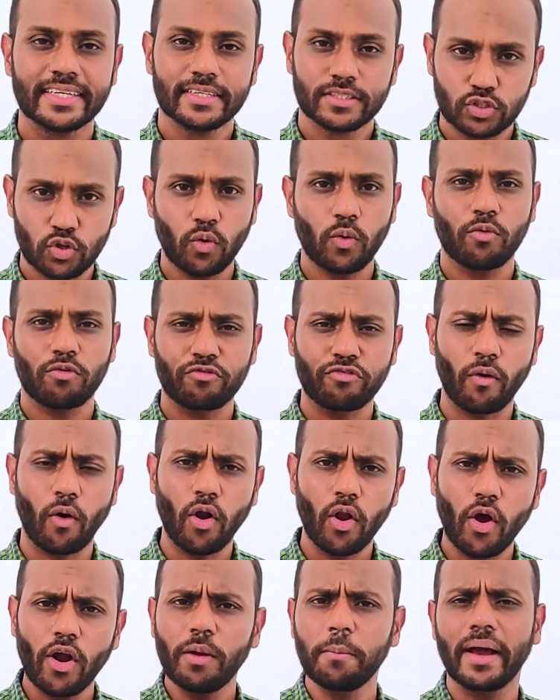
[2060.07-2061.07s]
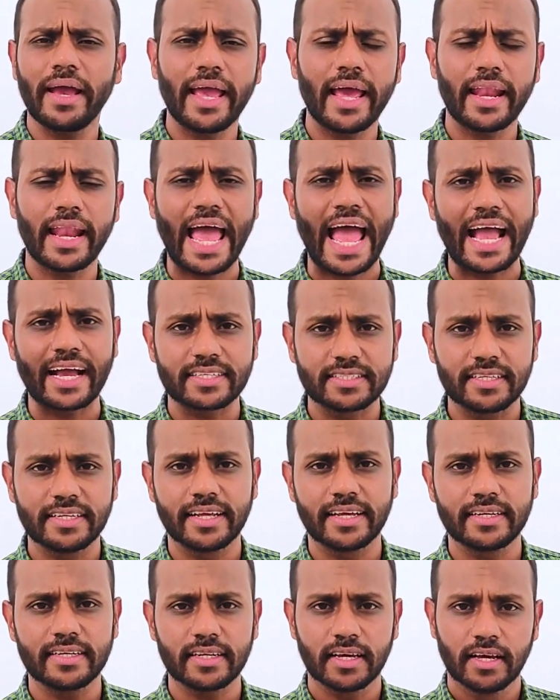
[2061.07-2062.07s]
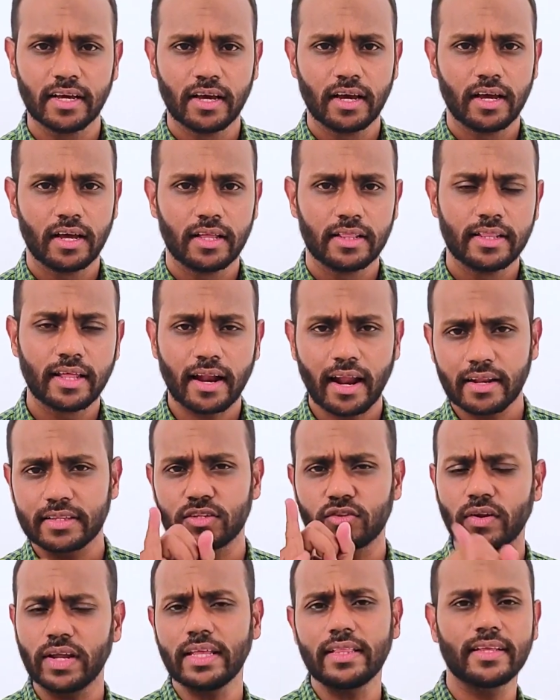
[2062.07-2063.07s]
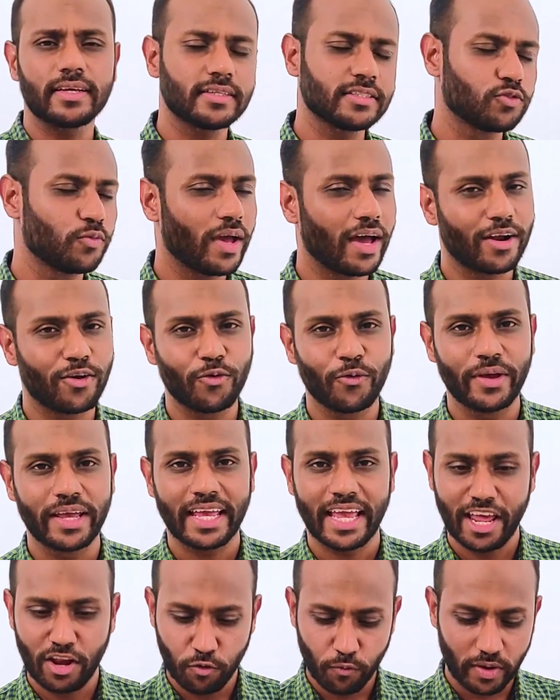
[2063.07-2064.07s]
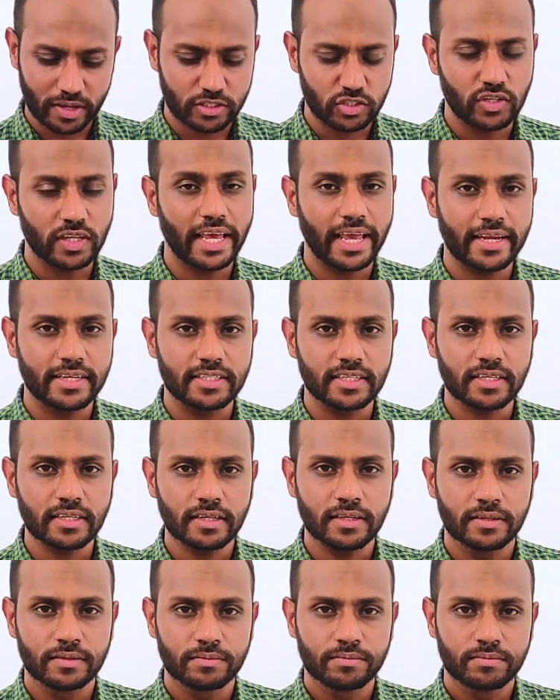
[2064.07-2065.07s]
So followed by an accident, there are three things we are doing: investigating,